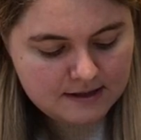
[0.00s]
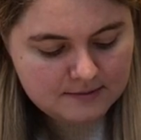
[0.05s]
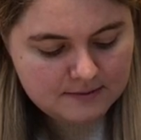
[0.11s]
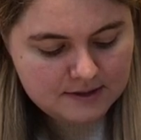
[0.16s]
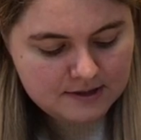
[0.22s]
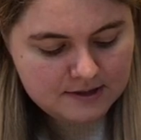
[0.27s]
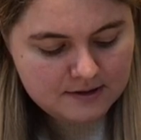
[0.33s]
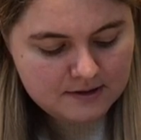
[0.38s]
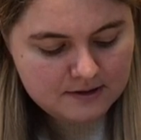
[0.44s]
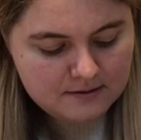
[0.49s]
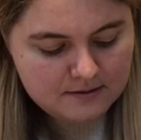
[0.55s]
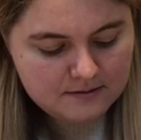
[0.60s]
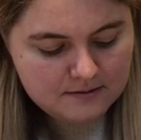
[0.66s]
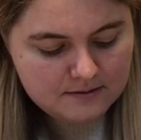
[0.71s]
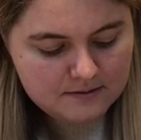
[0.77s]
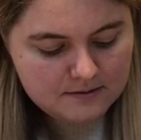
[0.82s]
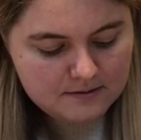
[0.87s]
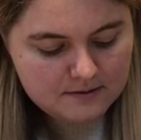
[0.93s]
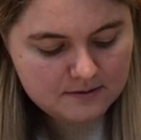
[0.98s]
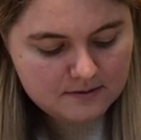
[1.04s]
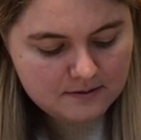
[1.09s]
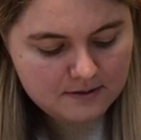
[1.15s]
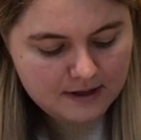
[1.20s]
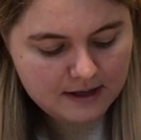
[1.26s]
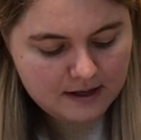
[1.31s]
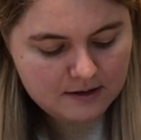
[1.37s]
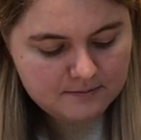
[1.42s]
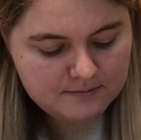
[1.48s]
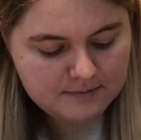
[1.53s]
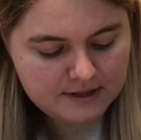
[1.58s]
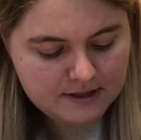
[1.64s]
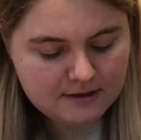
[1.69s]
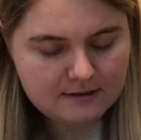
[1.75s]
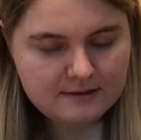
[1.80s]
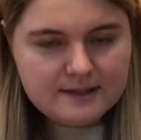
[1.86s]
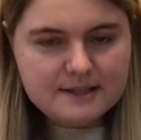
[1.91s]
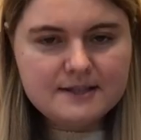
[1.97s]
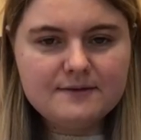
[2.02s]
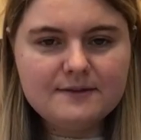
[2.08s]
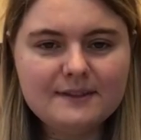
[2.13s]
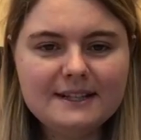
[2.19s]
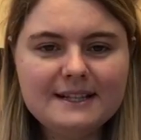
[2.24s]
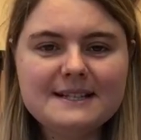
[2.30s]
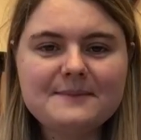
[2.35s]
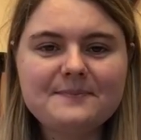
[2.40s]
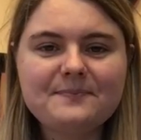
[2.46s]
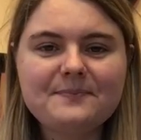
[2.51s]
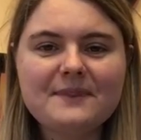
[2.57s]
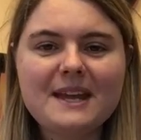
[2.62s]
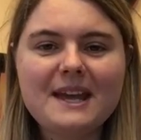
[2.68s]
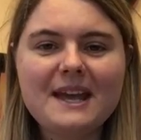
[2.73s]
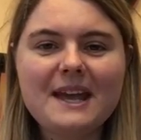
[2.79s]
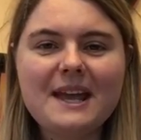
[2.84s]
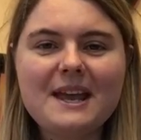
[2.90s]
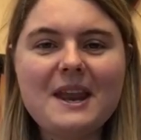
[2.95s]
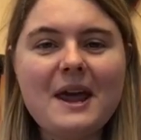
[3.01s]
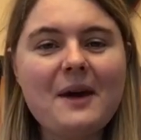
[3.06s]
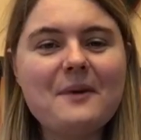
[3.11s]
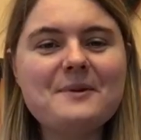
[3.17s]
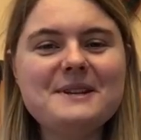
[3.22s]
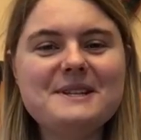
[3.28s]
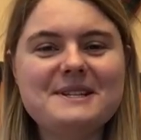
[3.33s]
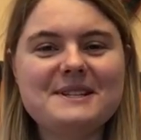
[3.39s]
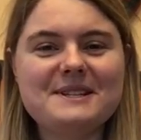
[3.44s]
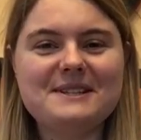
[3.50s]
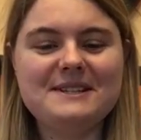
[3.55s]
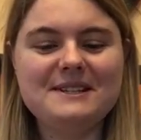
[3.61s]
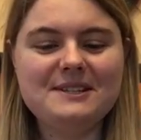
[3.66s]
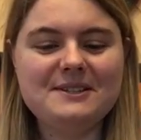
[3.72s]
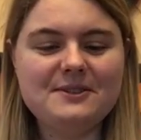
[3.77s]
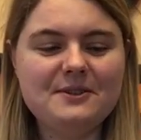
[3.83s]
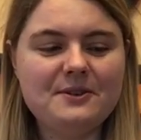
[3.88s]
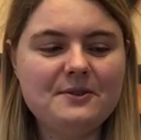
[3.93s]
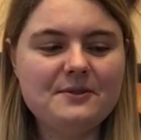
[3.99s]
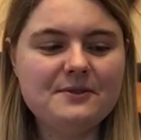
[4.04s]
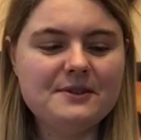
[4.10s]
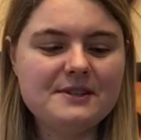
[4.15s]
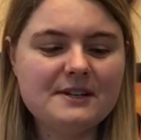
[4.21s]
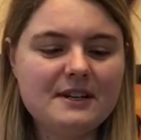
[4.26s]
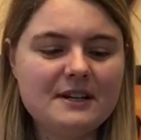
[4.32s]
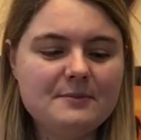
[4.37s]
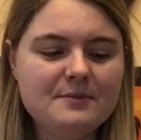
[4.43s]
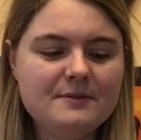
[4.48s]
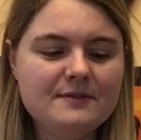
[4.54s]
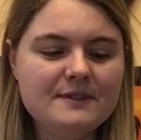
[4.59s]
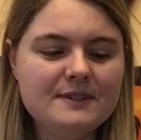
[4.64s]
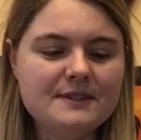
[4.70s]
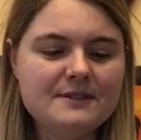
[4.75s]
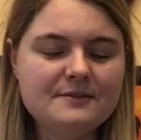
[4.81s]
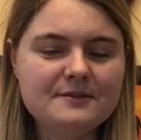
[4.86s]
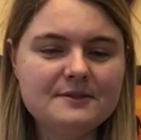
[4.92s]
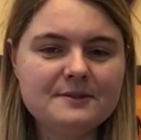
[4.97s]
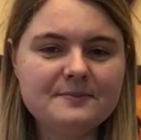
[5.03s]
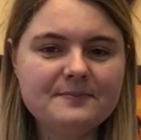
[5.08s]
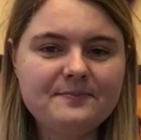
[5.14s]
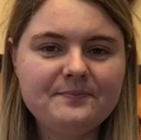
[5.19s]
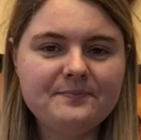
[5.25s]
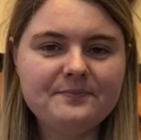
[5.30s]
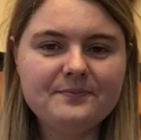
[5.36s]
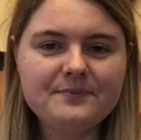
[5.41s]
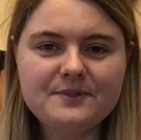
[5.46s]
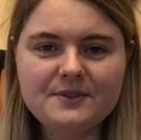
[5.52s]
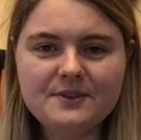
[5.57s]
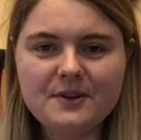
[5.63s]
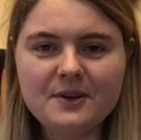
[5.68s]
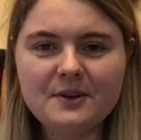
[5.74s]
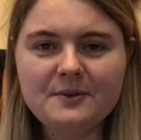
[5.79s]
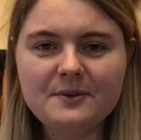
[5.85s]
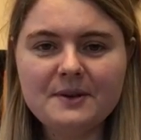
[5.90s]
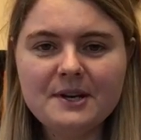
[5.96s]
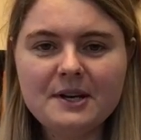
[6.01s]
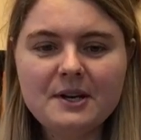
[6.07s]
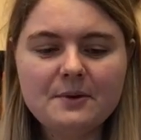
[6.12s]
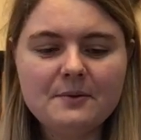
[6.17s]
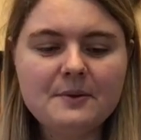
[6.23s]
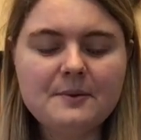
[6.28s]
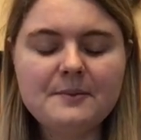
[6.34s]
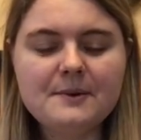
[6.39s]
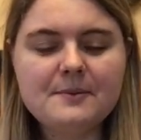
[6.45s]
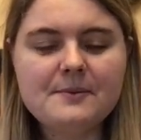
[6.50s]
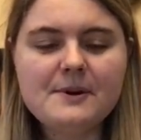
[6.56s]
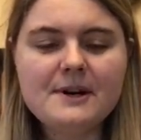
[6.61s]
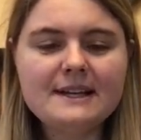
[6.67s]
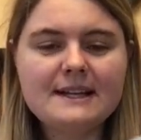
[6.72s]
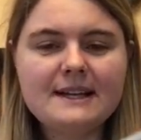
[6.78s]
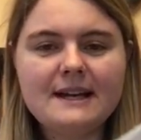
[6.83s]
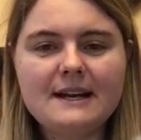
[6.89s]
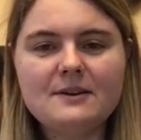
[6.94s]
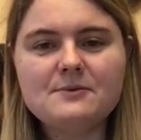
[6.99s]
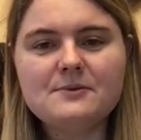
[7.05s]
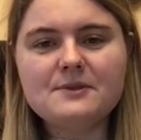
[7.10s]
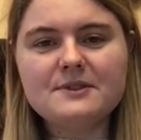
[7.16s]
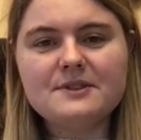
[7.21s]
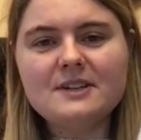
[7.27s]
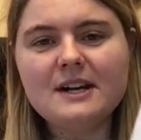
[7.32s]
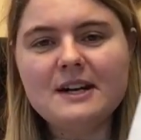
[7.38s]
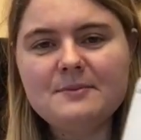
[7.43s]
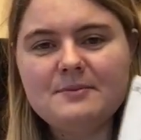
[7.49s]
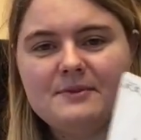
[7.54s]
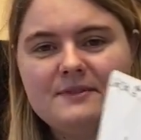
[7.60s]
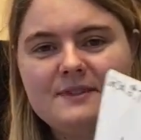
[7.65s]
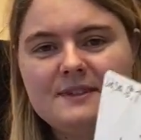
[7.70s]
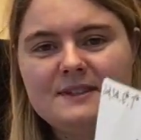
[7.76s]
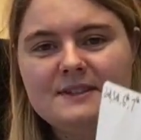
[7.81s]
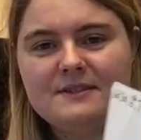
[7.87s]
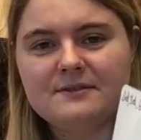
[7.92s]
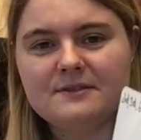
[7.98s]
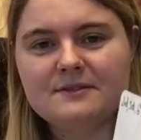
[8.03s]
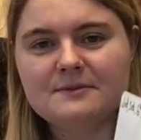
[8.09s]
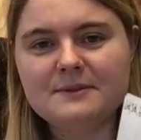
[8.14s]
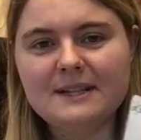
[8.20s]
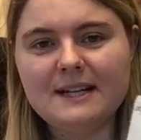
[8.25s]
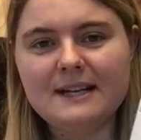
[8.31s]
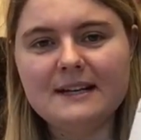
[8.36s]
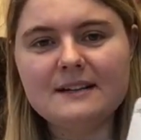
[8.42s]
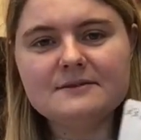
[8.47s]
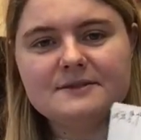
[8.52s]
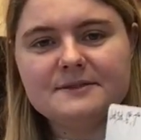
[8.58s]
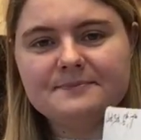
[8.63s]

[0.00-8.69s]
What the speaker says: we know how big our interval is. Now we just need to know the type of interval. So when we're working out what type of interval we have,